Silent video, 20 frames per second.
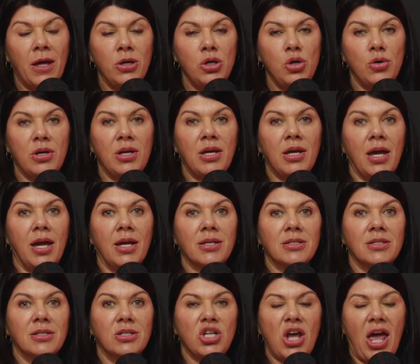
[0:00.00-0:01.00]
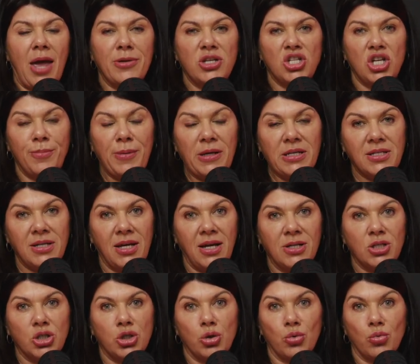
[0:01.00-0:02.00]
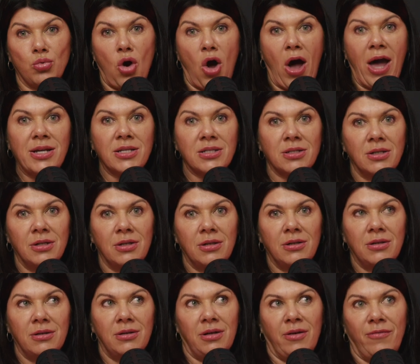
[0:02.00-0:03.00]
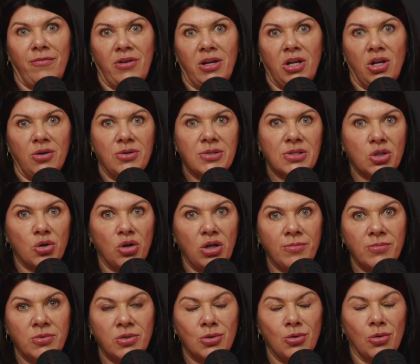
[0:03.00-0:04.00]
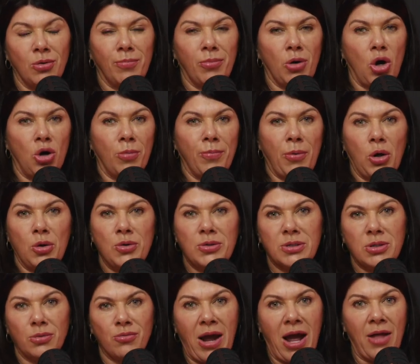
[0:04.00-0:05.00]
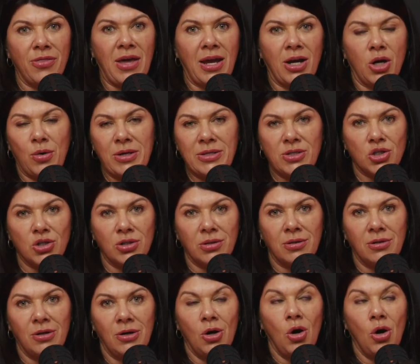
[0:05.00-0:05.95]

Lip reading: You can get ChatGPT to write a video script or a blog post around that question,